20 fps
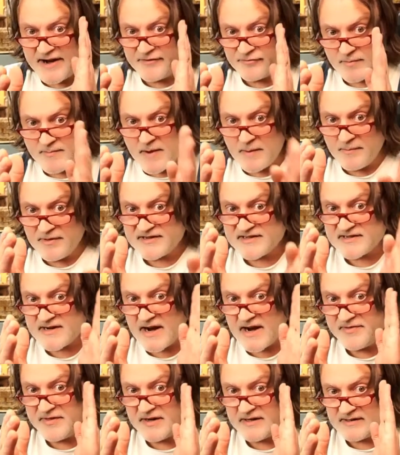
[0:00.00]
Remember the side
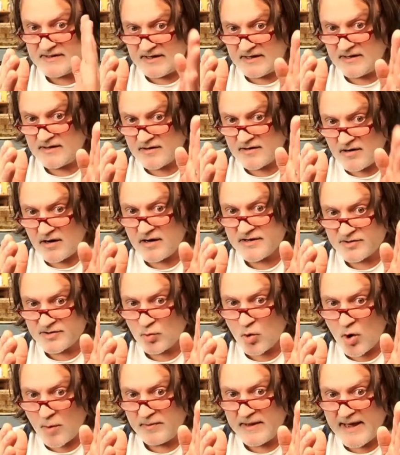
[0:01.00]
that didn't cause the
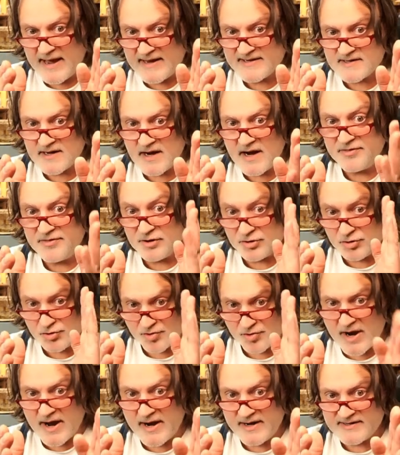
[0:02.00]
warp last side, the
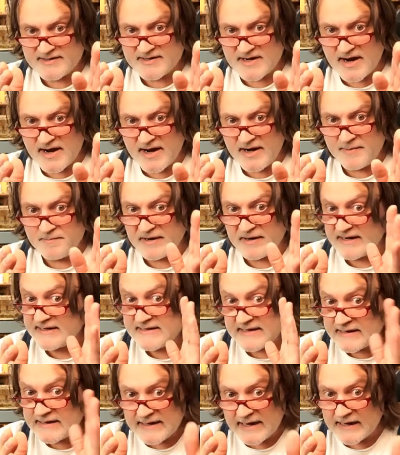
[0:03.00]
dry side, but it
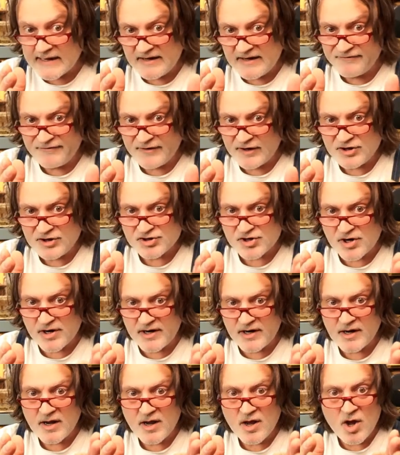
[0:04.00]
didn't get any finish on
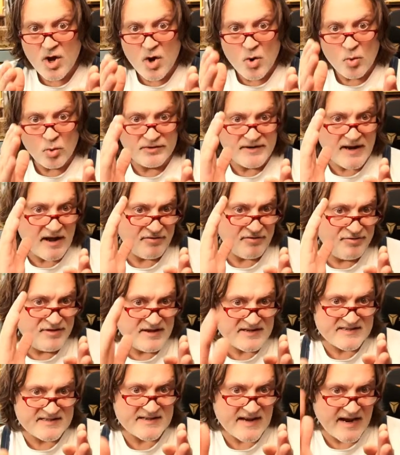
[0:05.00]
it. Well, now
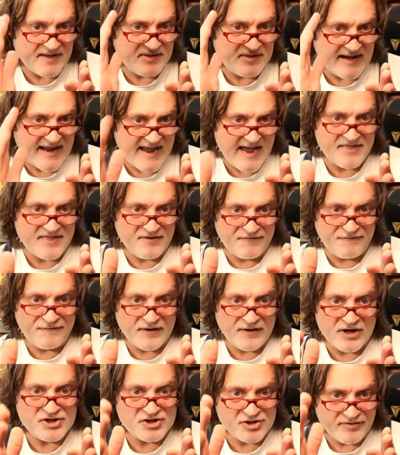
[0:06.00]
this side that had the
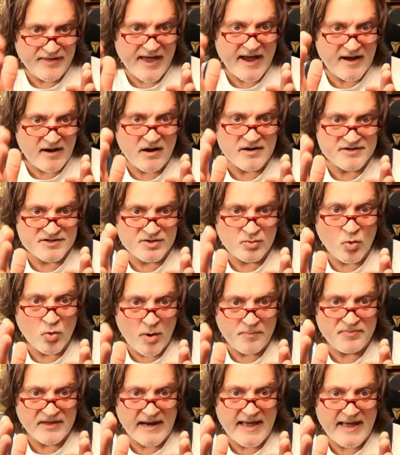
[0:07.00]
finish, you know, that caused the
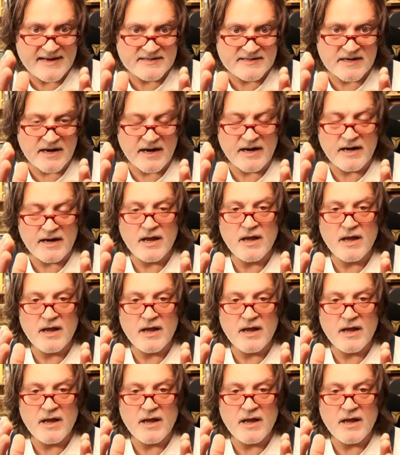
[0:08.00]
warp the last side.